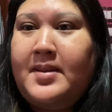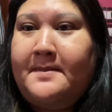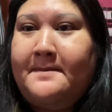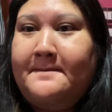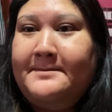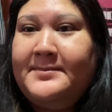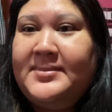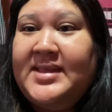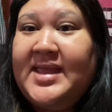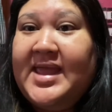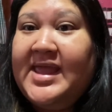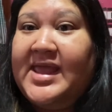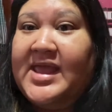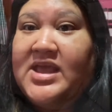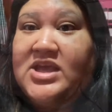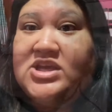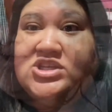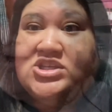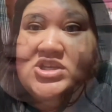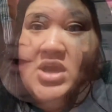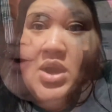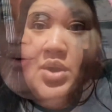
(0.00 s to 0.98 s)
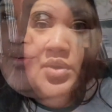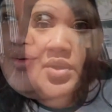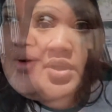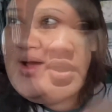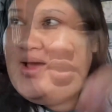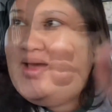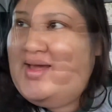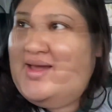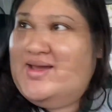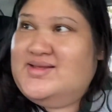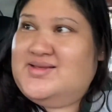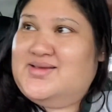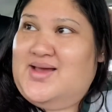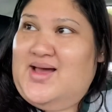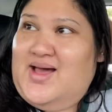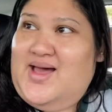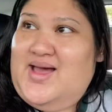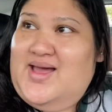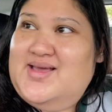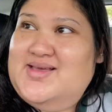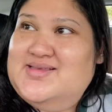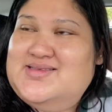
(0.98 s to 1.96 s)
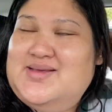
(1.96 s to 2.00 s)
taking a shower all right
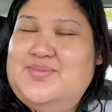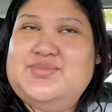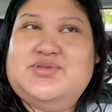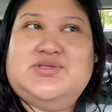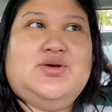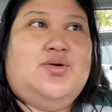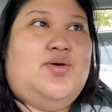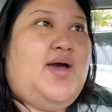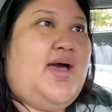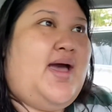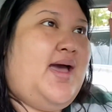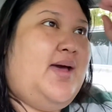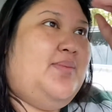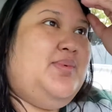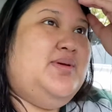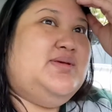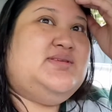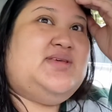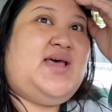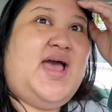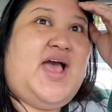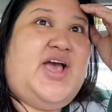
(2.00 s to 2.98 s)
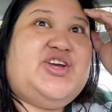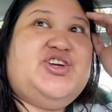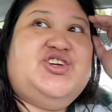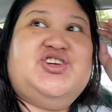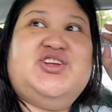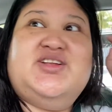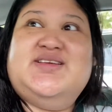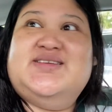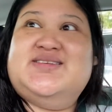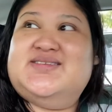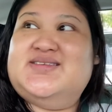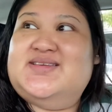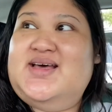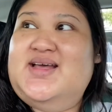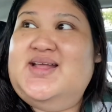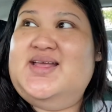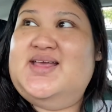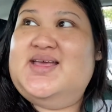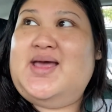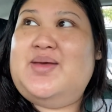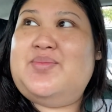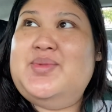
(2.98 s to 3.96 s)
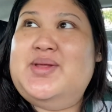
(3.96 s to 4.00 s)
guys i'm so happy it's actually
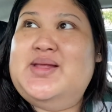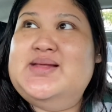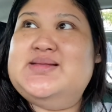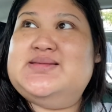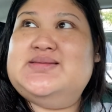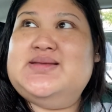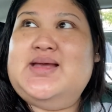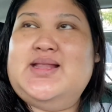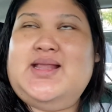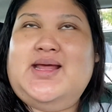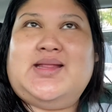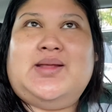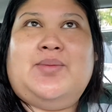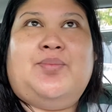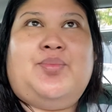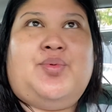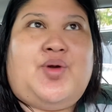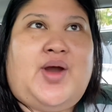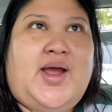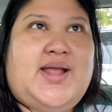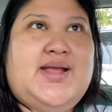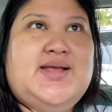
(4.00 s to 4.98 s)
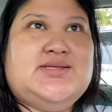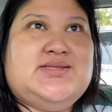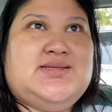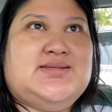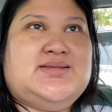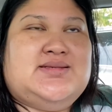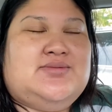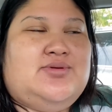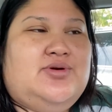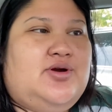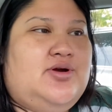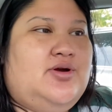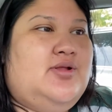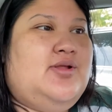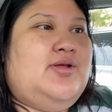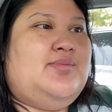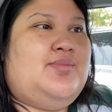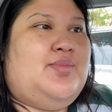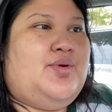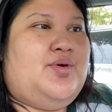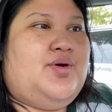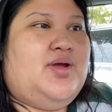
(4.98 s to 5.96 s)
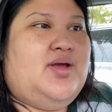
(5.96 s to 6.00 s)
sunny i mean it's not like the brightest it's still early in the
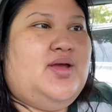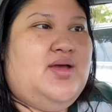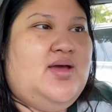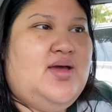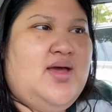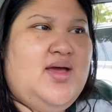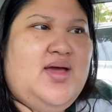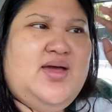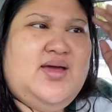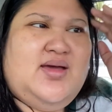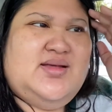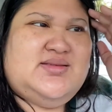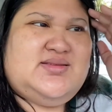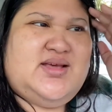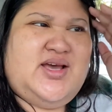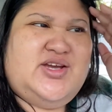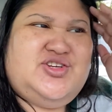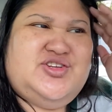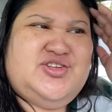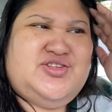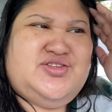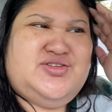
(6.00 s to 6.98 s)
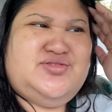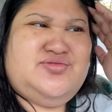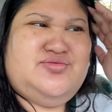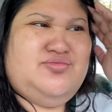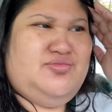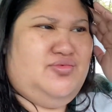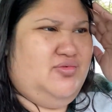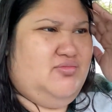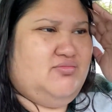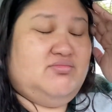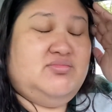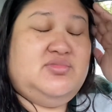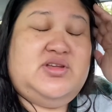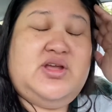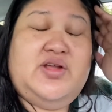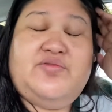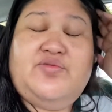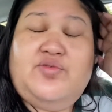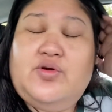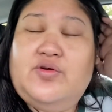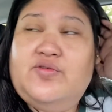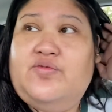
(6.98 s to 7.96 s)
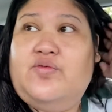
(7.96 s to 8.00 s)
morning it's actually oh, 10
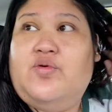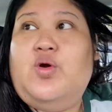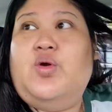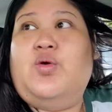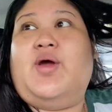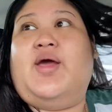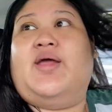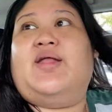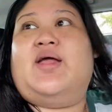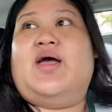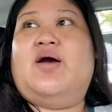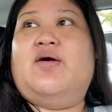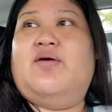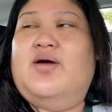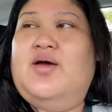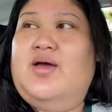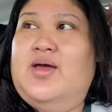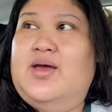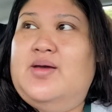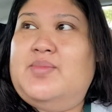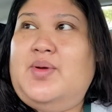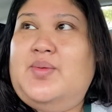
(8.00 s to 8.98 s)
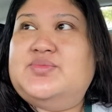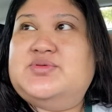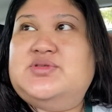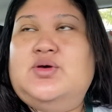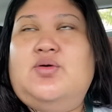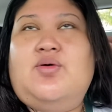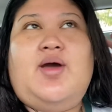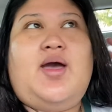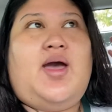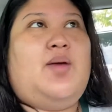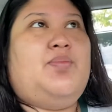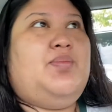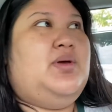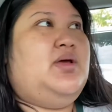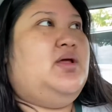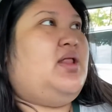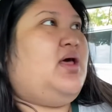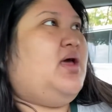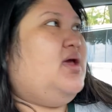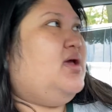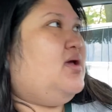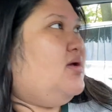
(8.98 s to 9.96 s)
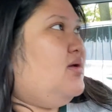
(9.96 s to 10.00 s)
44 right now but i'm so happy
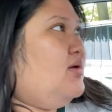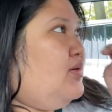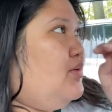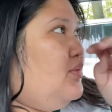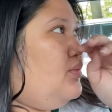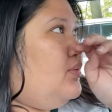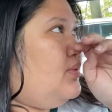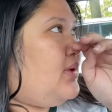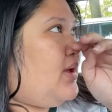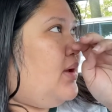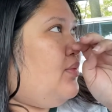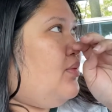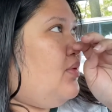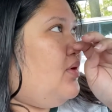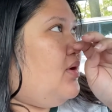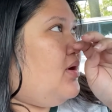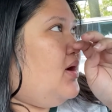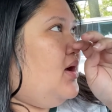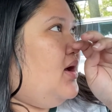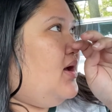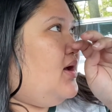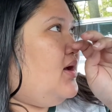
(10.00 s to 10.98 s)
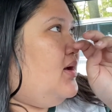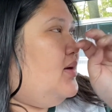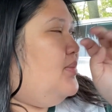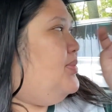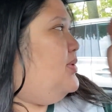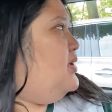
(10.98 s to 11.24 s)
like when I woke up,